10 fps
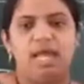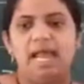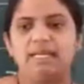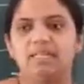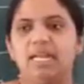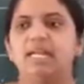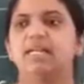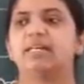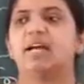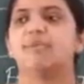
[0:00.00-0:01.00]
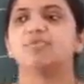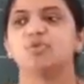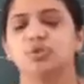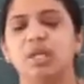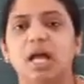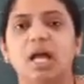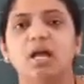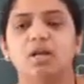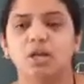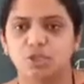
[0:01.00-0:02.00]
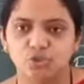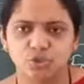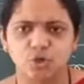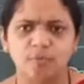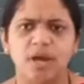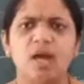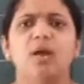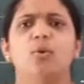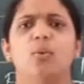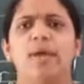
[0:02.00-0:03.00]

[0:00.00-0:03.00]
Until it comes to the consumer,